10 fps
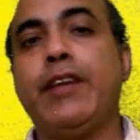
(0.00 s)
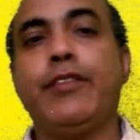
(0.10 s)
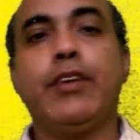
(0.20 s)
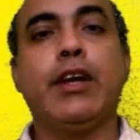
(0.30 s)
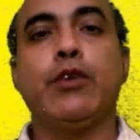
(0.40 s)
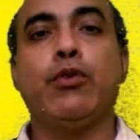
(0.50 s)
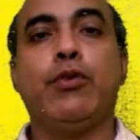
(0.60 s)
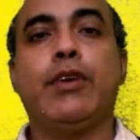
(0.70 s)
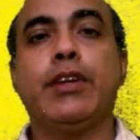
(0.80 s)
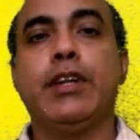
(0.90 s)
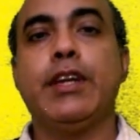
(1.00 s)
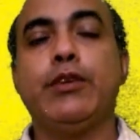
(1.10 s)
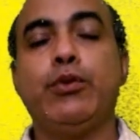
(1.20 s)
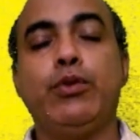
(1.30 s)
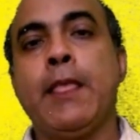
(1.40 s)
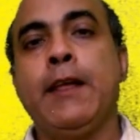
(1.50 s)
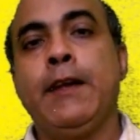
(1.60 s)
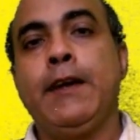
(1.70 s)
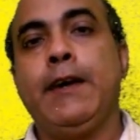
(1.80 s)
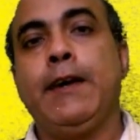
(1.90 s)
we can go further and
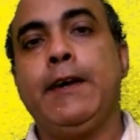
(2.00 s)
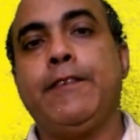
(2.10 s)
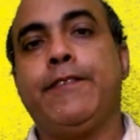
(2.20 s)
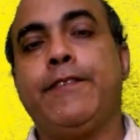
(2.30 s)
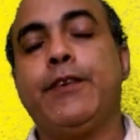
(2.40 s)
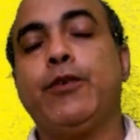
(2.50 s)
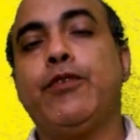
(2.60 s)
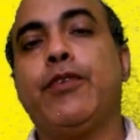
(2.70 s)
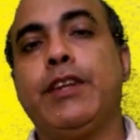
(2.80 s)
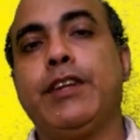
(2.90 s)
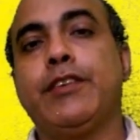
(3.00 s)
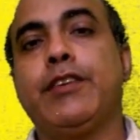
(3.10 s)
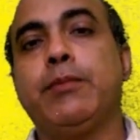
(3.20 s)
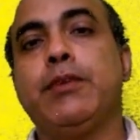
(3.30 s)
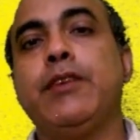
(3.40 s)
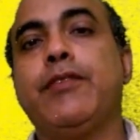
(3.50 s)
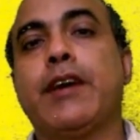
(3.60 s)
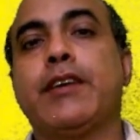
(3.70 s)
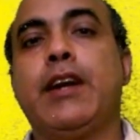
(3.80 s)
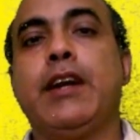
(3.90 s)
do further steps in
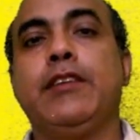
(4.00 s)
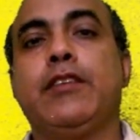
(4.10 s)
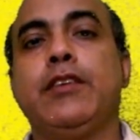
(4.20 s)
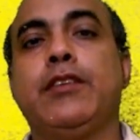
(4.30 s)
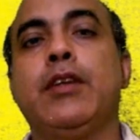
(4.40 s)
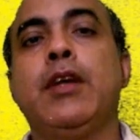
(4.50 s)
factor analysis.